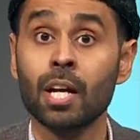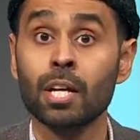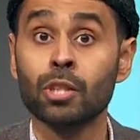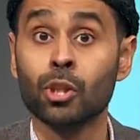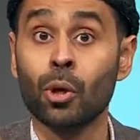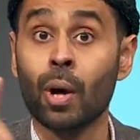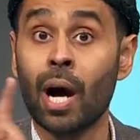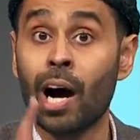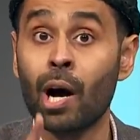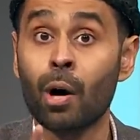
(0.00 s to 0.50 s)

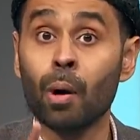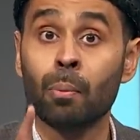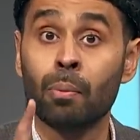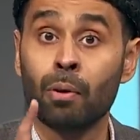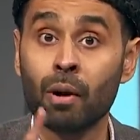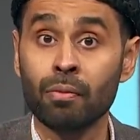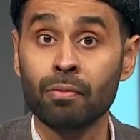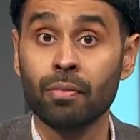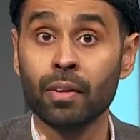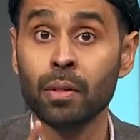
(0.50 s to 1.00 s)
So our
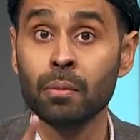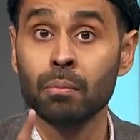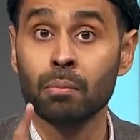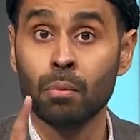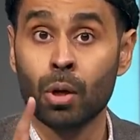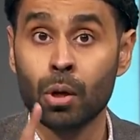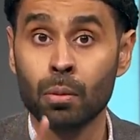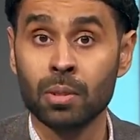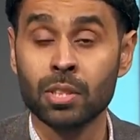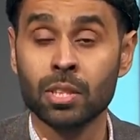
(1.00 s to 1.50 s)
Prophet
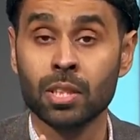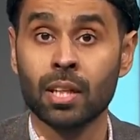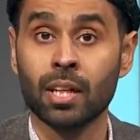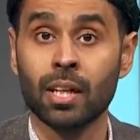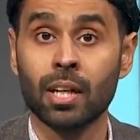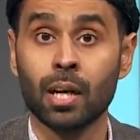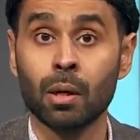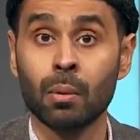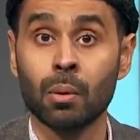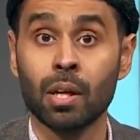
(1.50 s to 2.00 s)
Muhammad Sallallahu